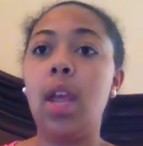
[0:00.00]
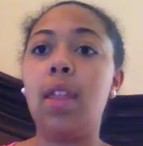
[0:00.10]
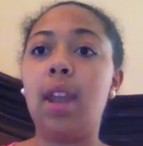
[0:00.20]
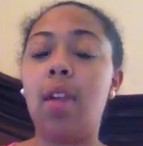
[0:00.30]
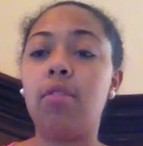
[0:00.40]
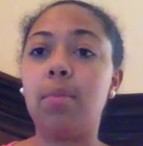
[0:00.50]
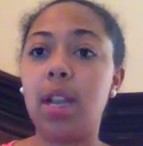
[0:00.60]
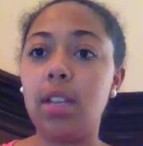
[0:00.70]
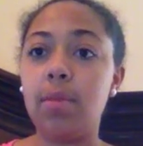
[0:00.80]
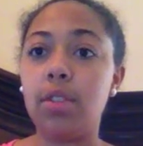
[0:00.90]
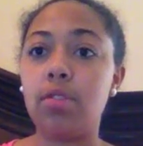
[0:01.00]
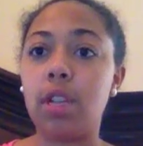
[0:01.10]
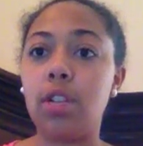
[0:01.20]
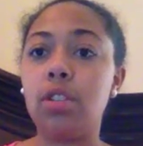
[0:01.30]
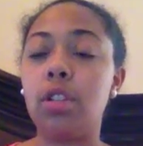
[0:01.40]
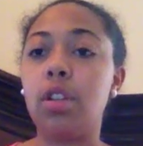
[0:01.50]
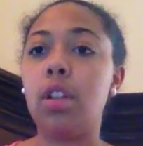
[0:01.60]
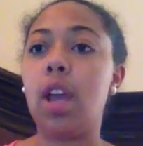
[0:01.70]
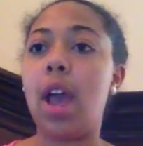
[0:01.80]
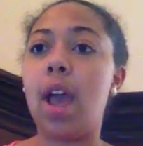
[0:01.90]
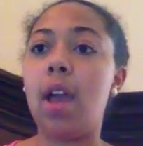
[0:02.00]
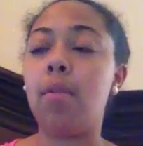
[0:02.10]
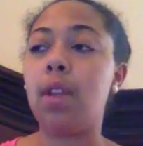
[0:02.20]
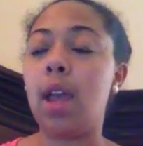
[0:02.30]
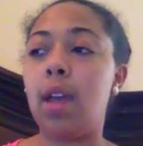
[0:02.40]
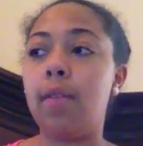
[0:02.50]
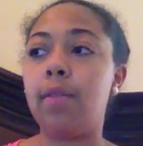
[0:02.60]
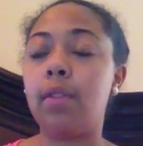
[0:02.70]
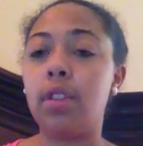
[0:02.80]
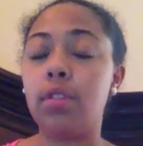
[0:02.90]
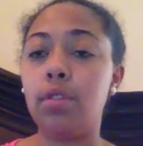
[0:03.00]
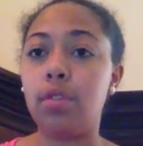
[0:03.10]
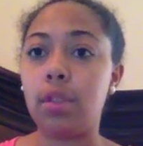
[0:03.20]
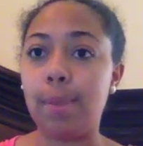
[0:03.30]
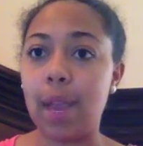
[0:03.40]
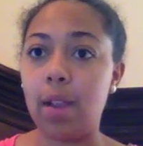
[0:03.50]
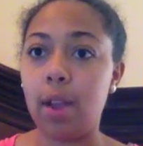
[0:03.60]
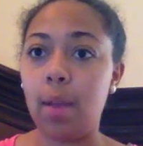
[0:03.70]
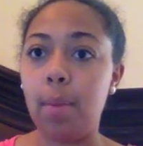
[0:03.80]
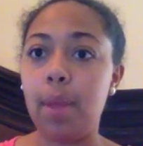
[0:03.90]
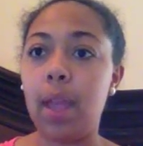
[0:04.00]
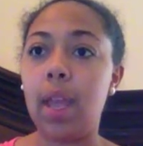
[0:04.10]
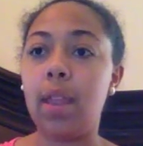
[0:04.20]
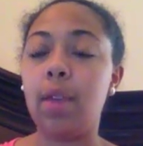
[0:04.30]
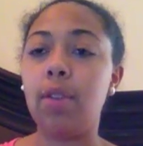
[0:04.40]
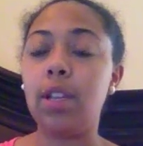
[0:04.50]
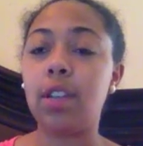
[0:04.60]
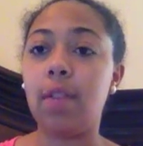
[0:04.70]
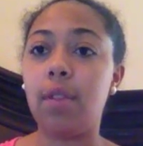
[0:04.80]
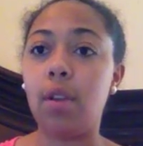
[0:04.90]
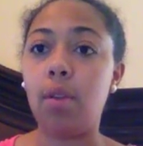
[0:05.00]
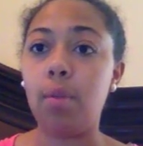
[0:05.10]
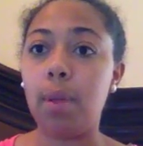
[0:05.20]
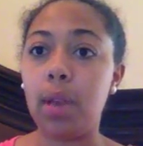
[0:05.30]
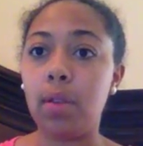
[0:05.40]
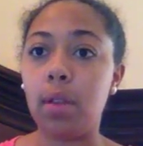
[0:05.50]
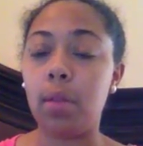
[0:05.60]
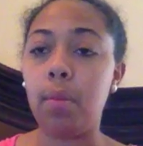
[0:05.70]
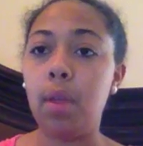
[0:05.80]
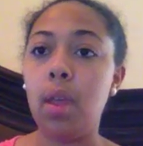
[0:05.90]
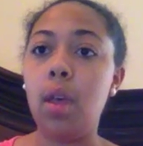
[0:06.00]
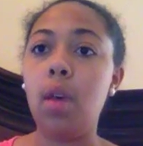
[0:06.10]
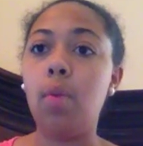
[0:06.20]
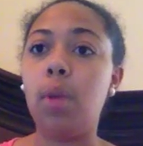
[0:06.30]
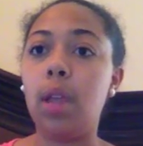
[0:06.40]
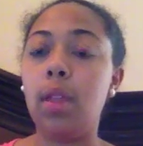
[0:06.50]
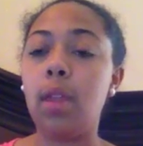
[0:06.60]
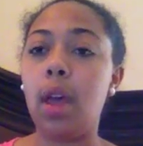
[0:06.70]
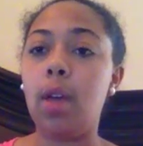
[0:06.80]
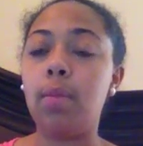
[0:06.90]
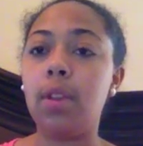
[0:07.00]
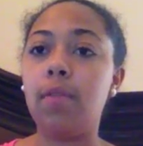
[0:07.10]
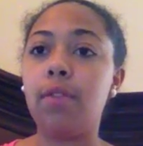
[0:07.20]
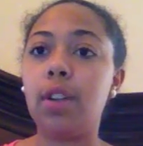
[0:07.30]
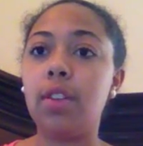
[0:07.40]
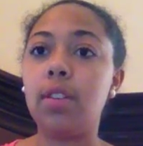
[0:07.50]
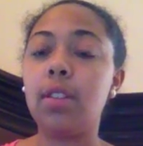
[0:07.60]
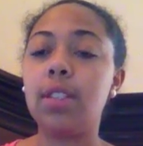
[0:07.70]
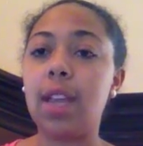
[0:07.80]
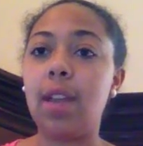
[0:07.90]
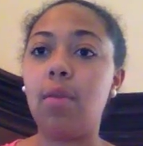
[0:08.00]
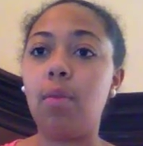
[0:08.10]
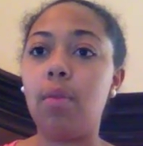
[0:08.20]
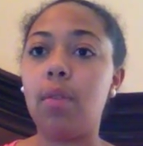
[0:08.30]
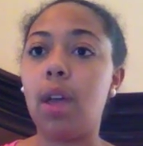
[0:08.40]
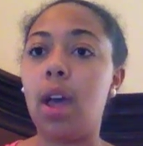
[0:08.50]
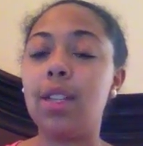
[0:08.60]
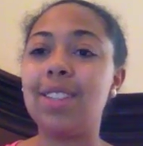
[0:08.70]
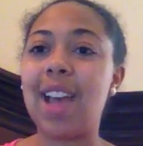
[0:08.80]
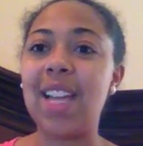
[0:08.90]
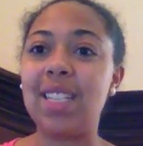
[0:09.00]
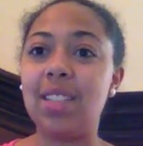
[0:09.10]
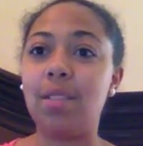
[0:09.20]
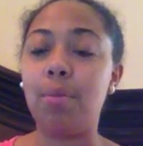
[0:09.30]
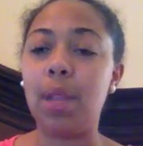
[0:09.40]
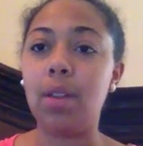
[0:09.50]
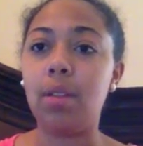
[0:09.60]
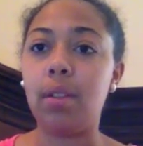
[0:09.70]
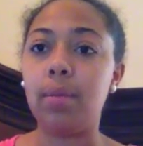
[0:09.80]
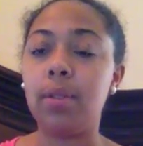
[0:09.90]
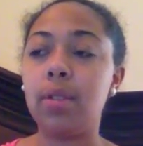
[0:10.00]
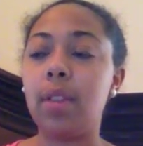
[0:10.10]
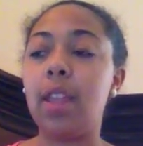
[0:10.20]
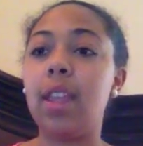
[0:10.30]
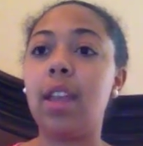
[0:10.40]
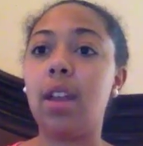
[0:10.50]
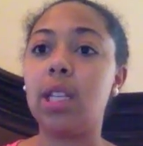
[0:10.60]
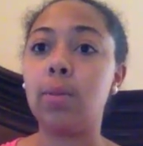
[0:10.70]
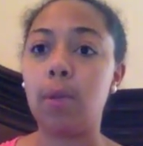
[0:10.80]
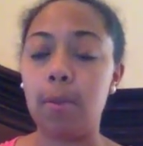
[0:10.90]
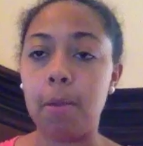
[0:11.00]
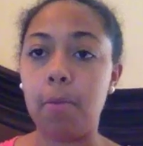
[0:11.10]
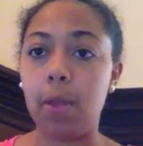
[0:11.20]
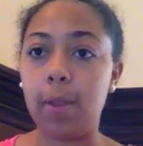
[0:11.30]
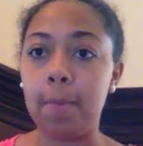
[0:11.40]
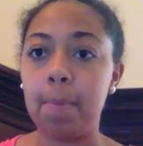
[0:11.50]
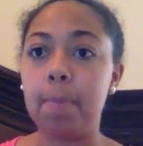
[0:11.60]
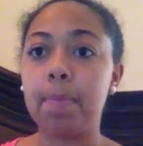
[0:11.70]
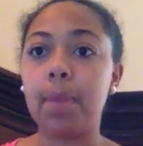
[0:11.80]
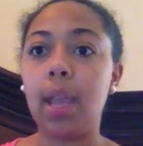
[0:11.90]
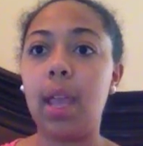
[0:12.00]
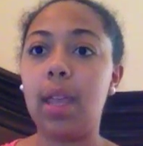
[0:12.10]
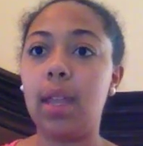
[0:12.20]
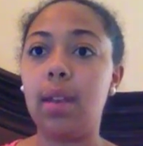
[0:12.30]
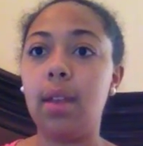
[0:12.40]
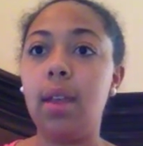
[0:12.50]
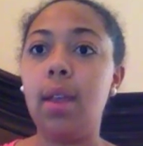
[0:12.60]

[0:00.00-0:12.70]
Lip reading: And then after my demonstration, I would have the students pair up, and they would each have their own pendulum with different set sizes of pendulums that they could experiment with, and